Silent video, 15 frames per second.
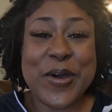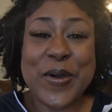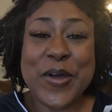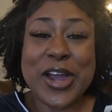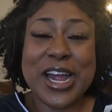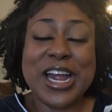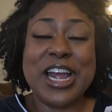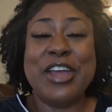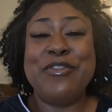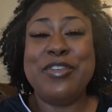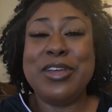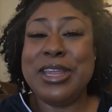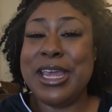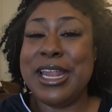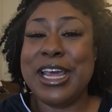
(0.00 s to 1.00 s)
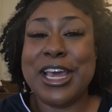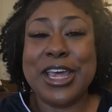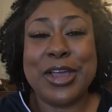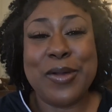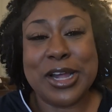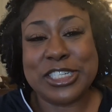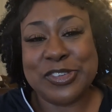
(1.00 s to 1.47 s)
or if you need a
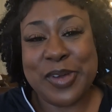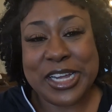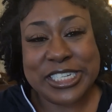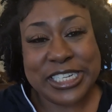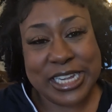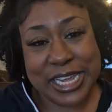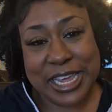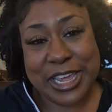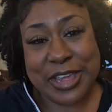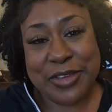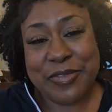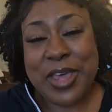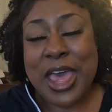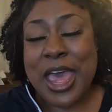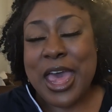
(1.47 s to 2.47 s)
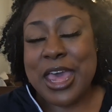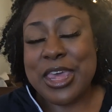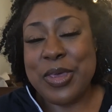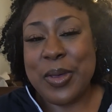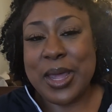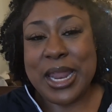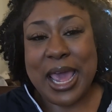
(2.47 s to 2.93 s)
good graduation gift,
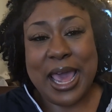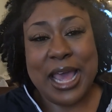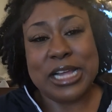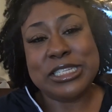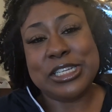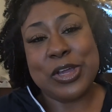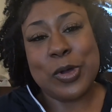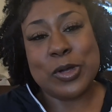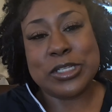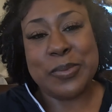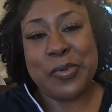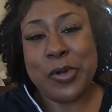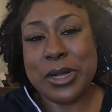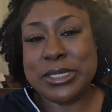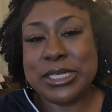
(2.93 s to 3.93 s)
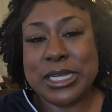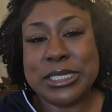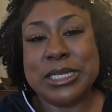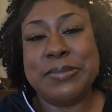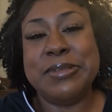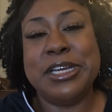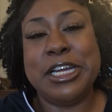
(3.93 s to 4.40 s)
you can ask your support
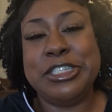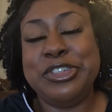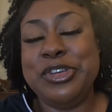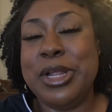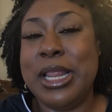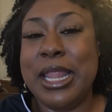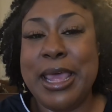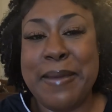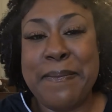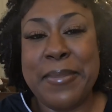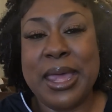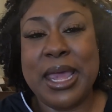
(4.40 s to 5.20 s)
system to get you the Littman